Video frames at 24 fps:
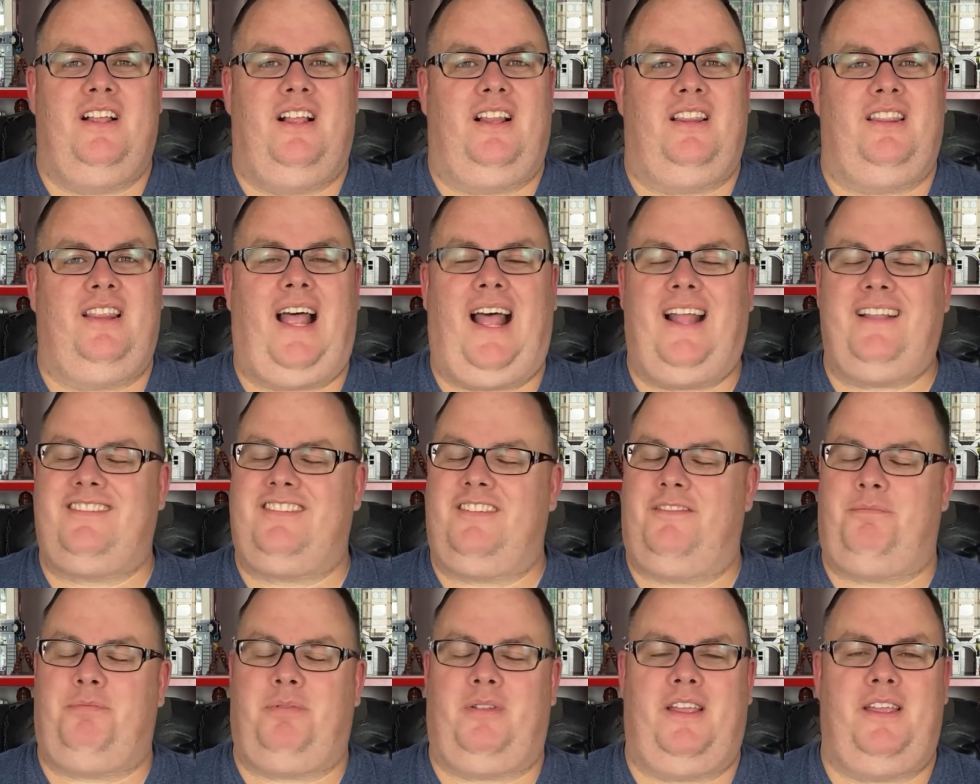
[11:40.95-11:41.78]
Lots
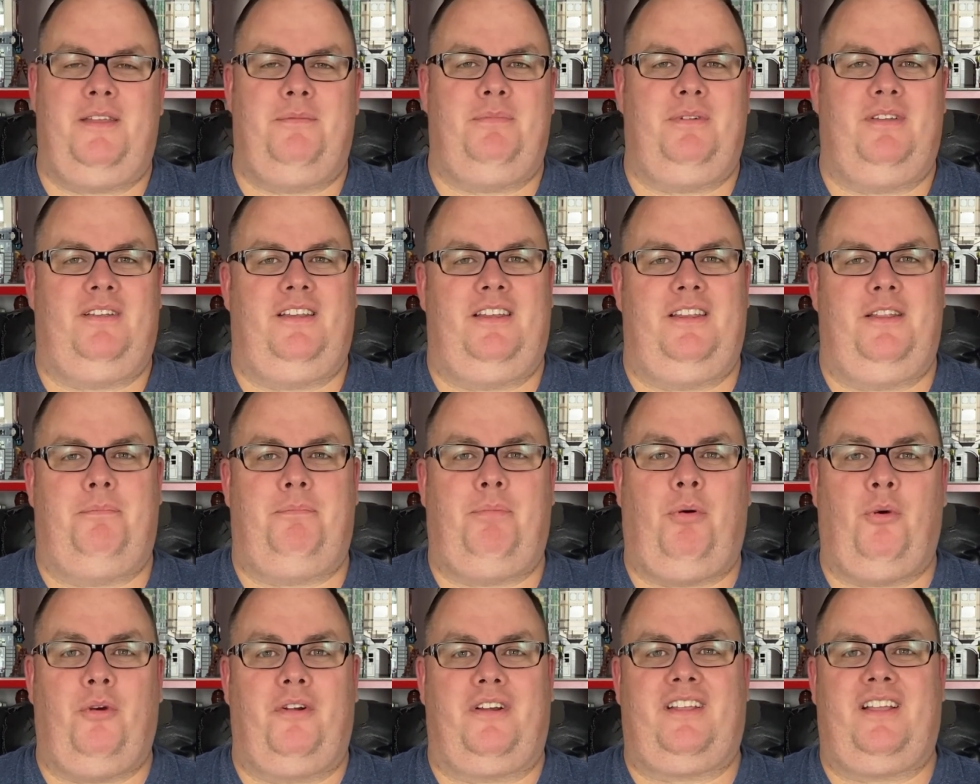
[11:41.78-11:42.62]
of playability. The
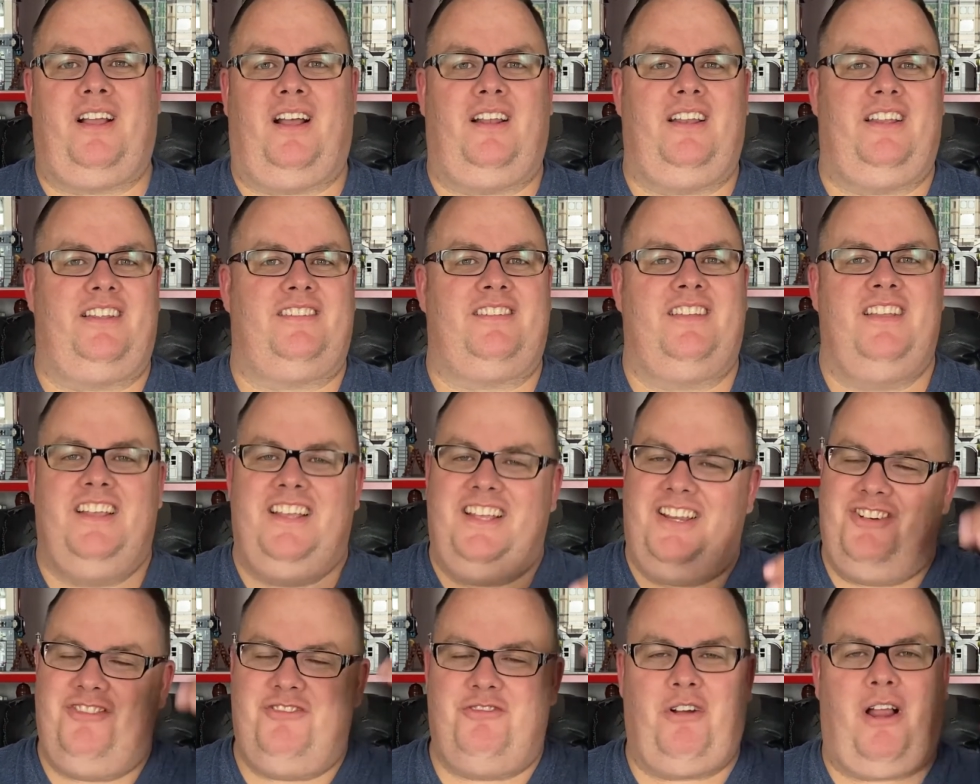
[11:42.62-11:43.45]
portcullis
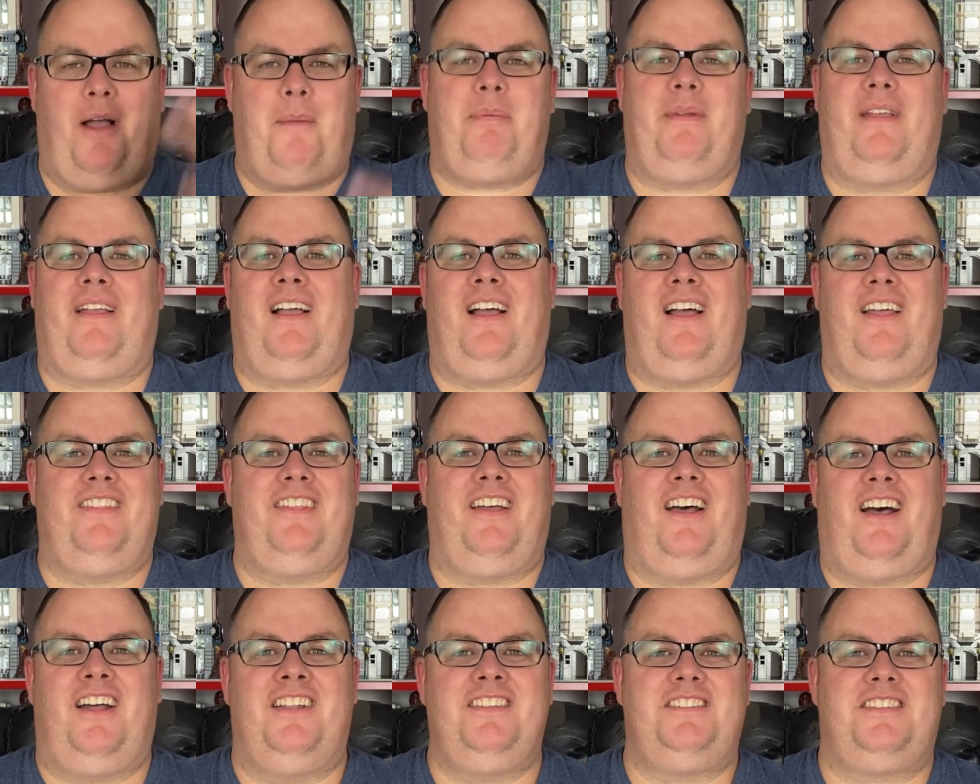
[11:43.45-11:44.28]
dropping on
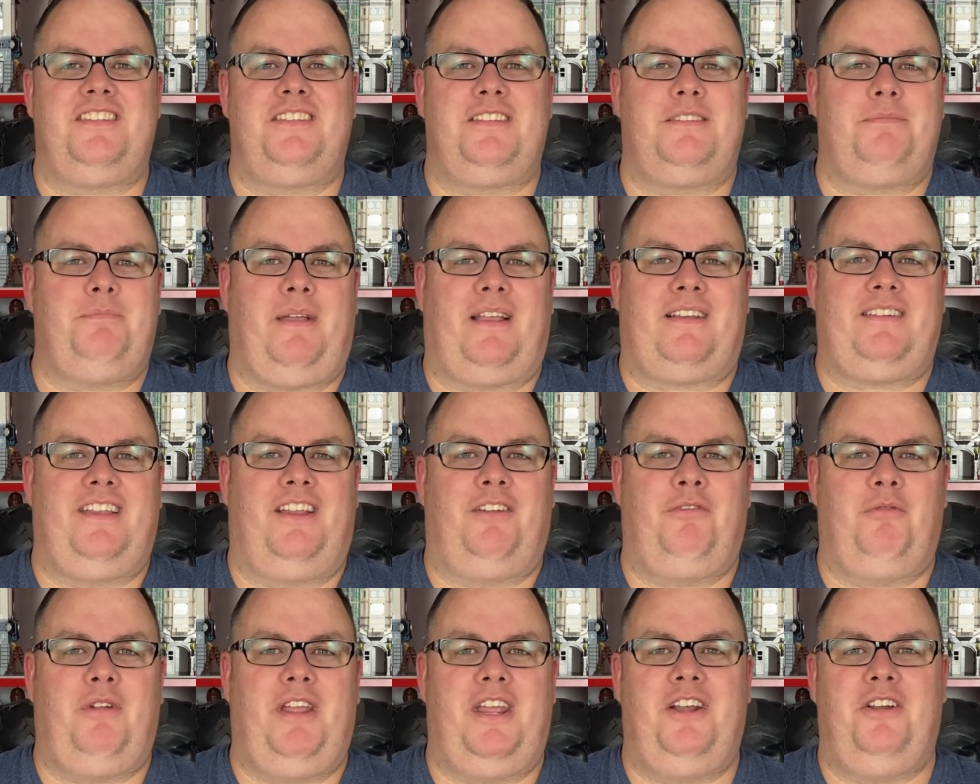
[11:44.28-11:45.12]
the
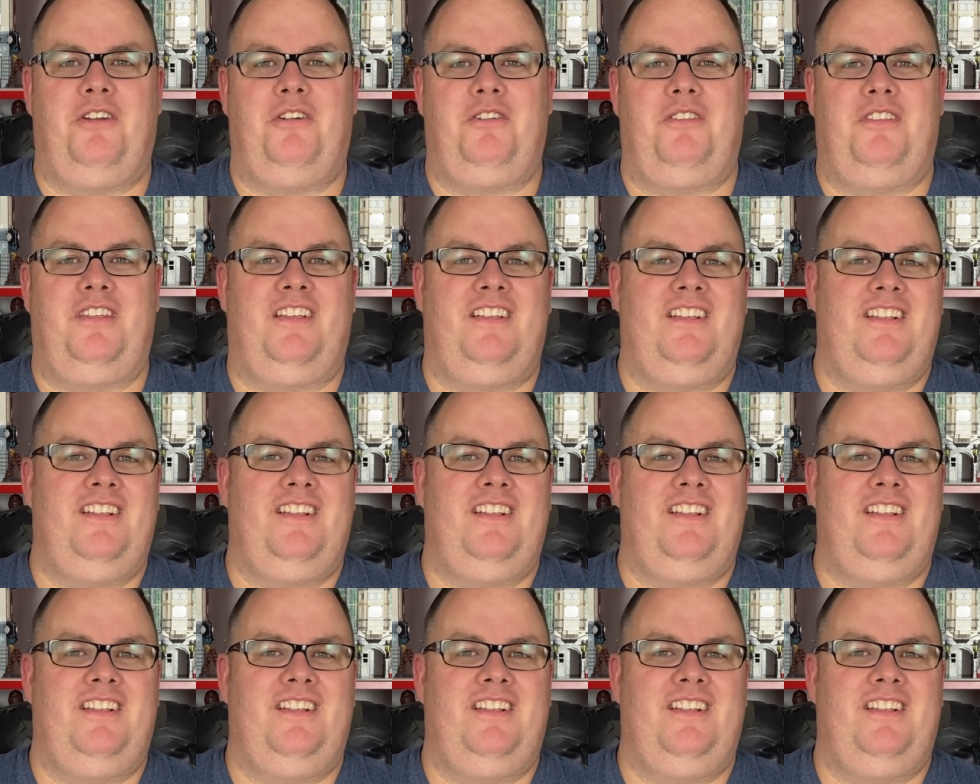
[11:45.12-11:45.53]
unsuspecting raider,